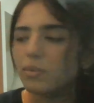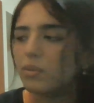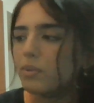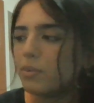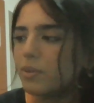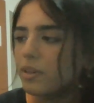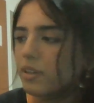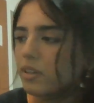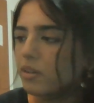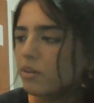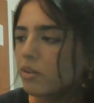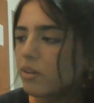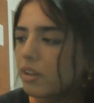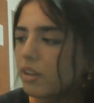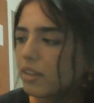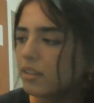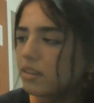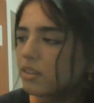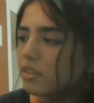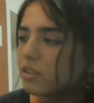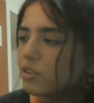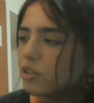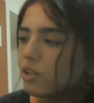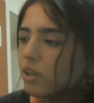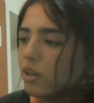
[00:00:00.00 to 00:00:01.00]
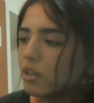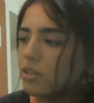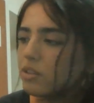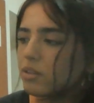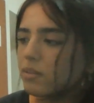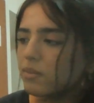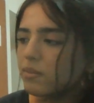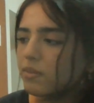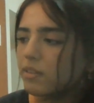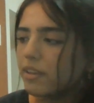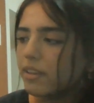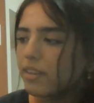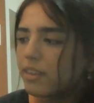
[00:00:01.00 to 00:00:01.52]
we know that the charge of
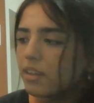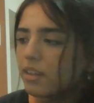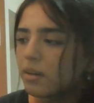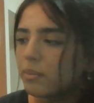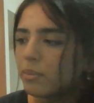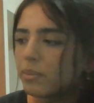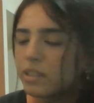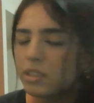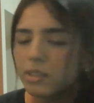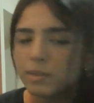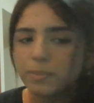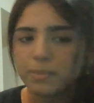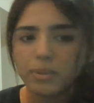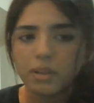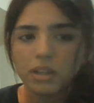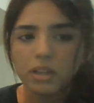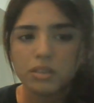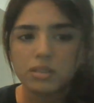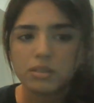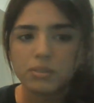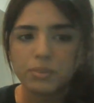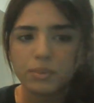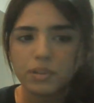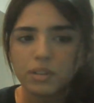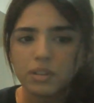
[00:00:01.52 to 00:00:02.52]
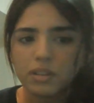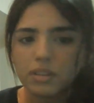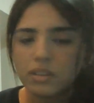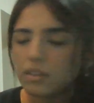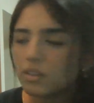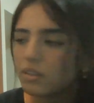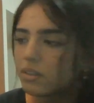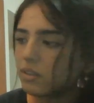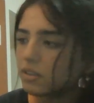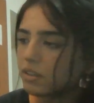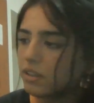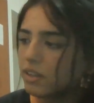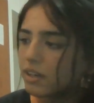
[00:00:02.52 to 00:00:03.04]
lithium is +1,
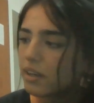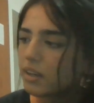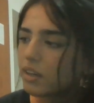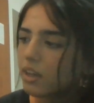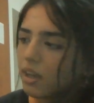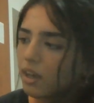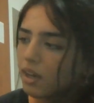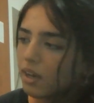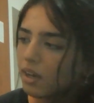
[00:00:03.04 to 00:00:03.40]
okay?